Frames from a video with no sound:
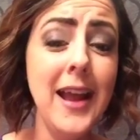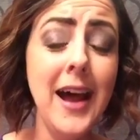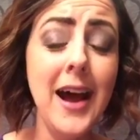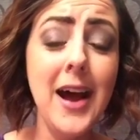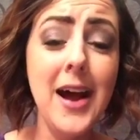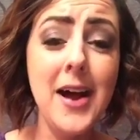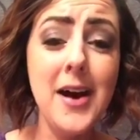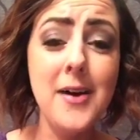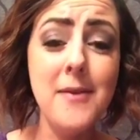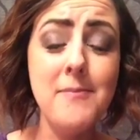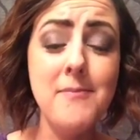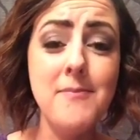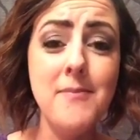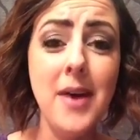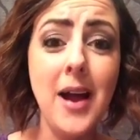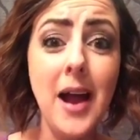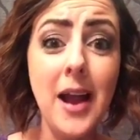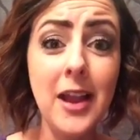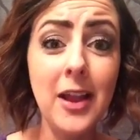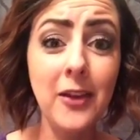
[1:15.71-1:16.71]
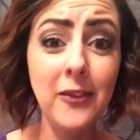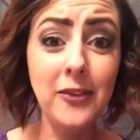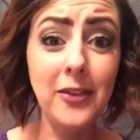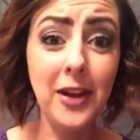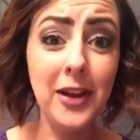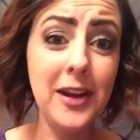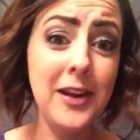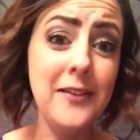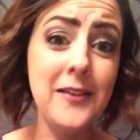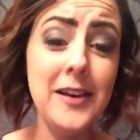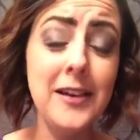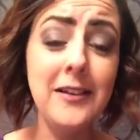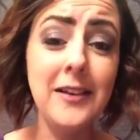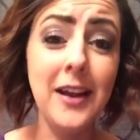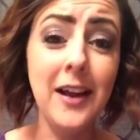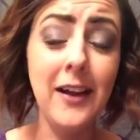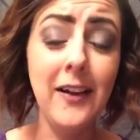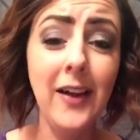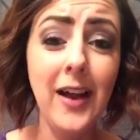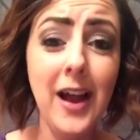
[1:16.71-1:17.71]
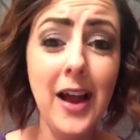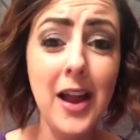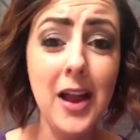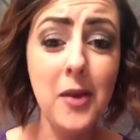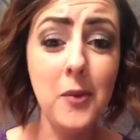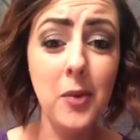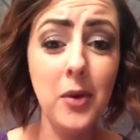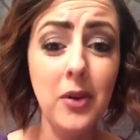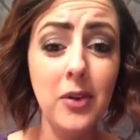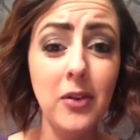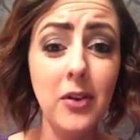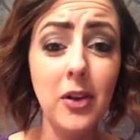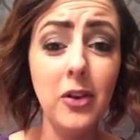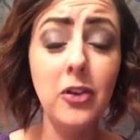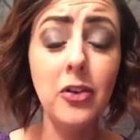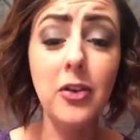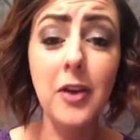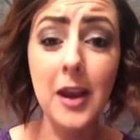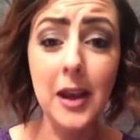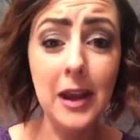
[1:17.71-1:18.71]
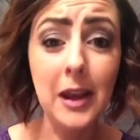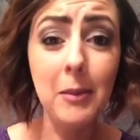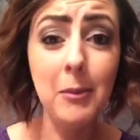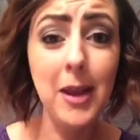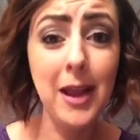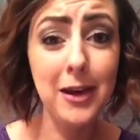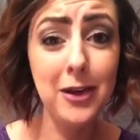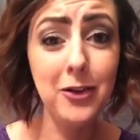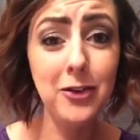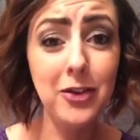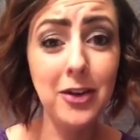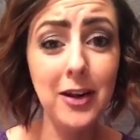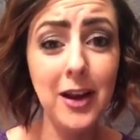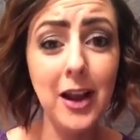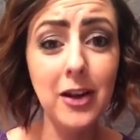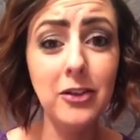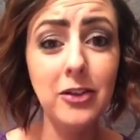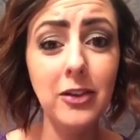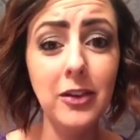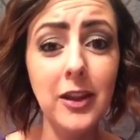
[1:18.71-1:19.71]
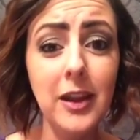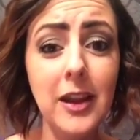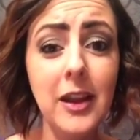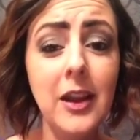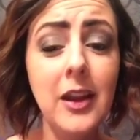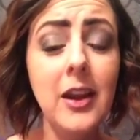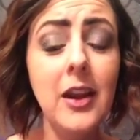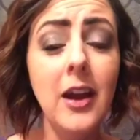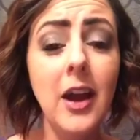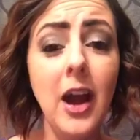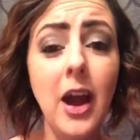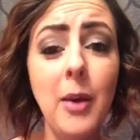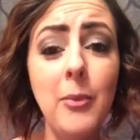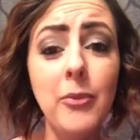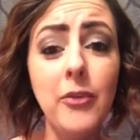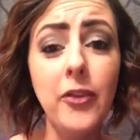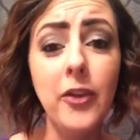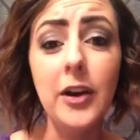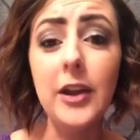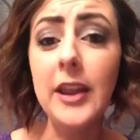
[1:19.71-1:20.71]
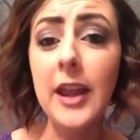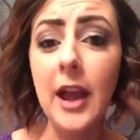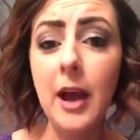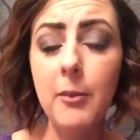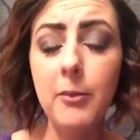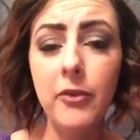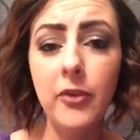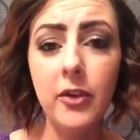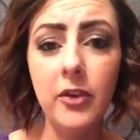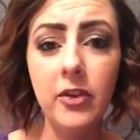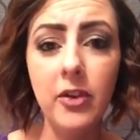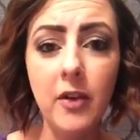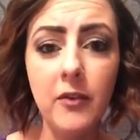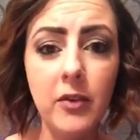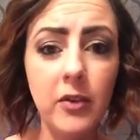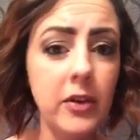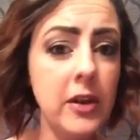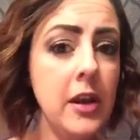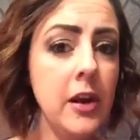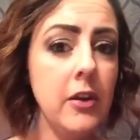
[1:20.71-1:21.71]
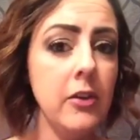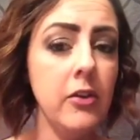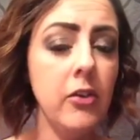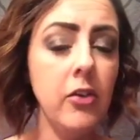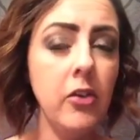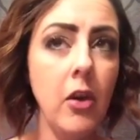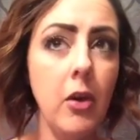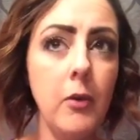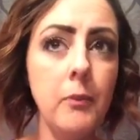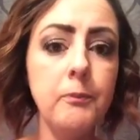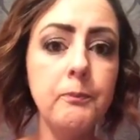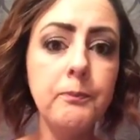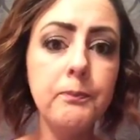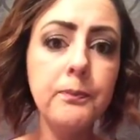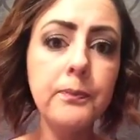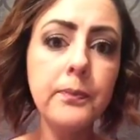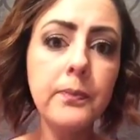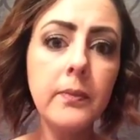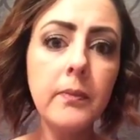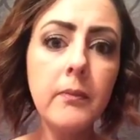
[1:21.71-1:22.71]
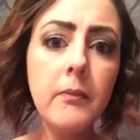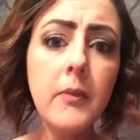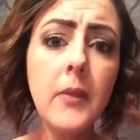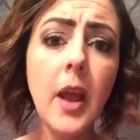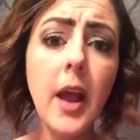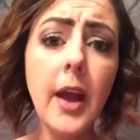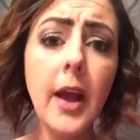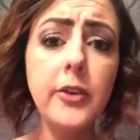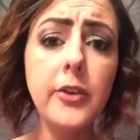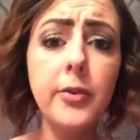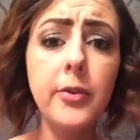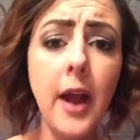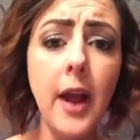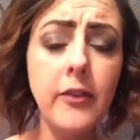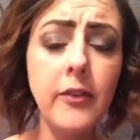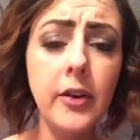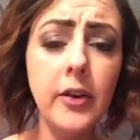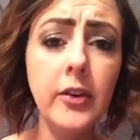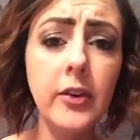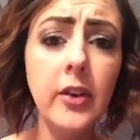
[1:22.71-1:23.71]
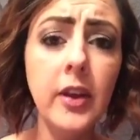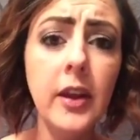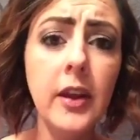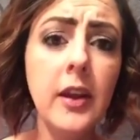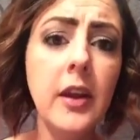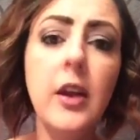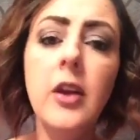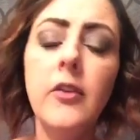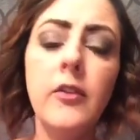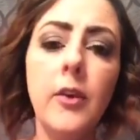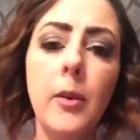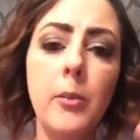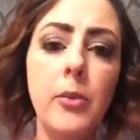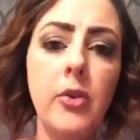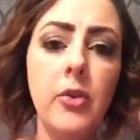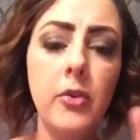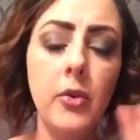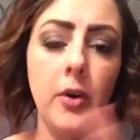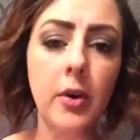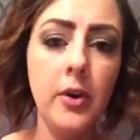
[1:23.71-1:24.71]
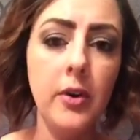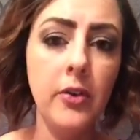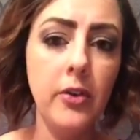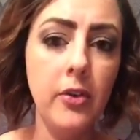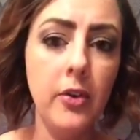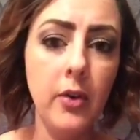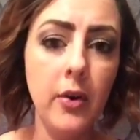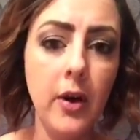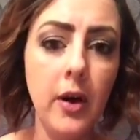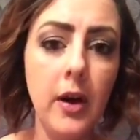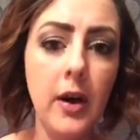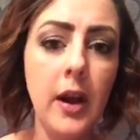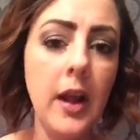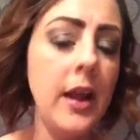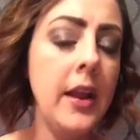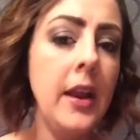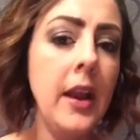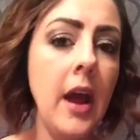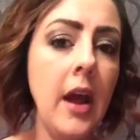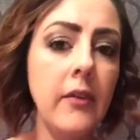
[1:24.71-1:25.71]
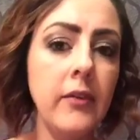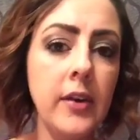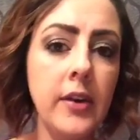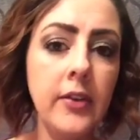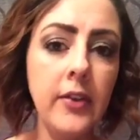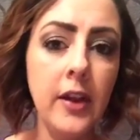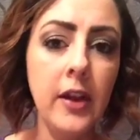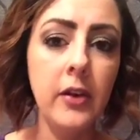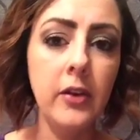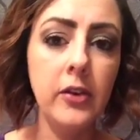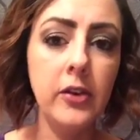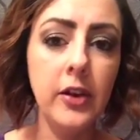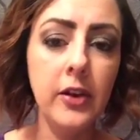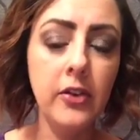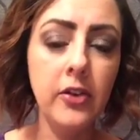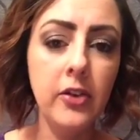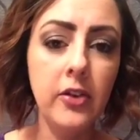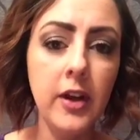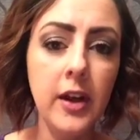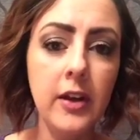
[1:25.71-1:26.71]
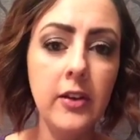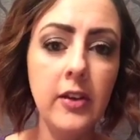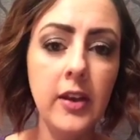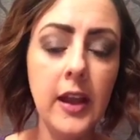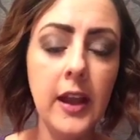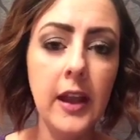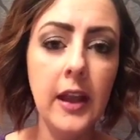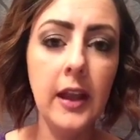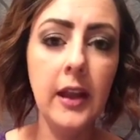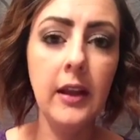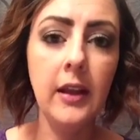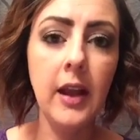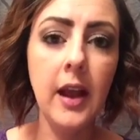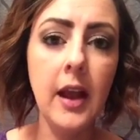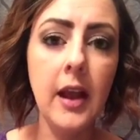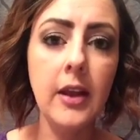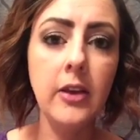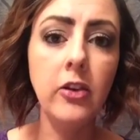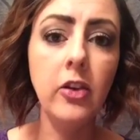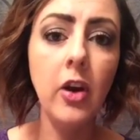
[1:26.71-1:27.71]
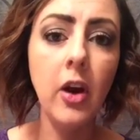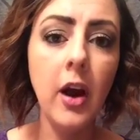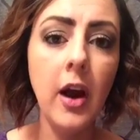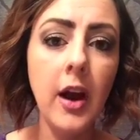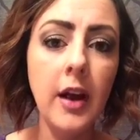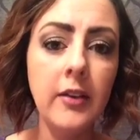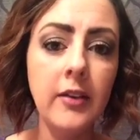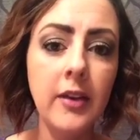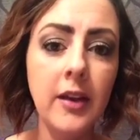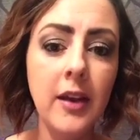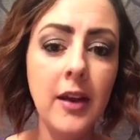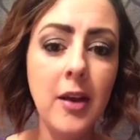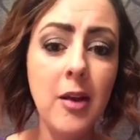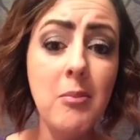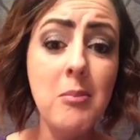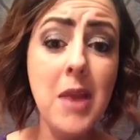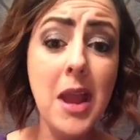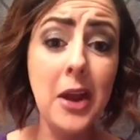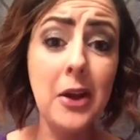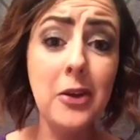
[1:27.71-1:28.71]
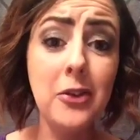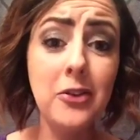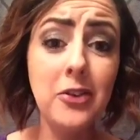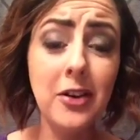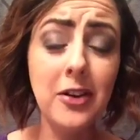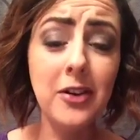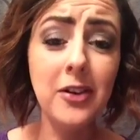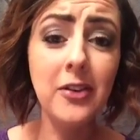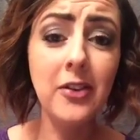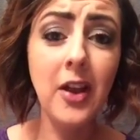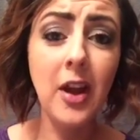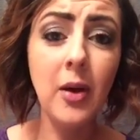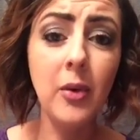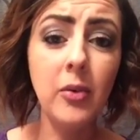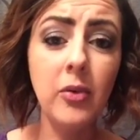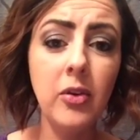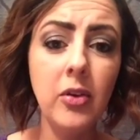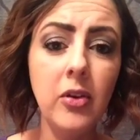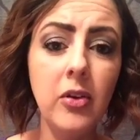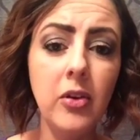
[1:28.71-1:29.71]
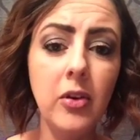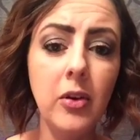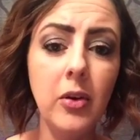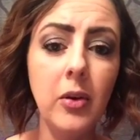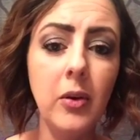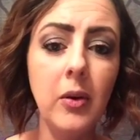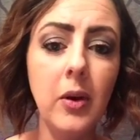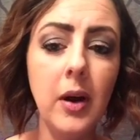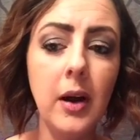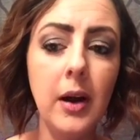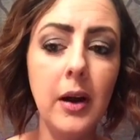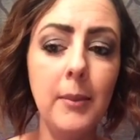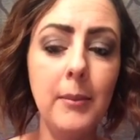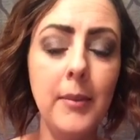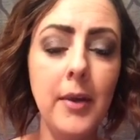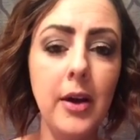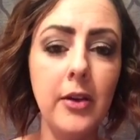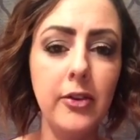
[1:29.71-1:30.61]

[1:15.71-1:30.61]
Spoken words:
I have done in retail. I was a training manager actually for Gap for several years. So I traveled from store to store in every single district, and I taught managers how to do a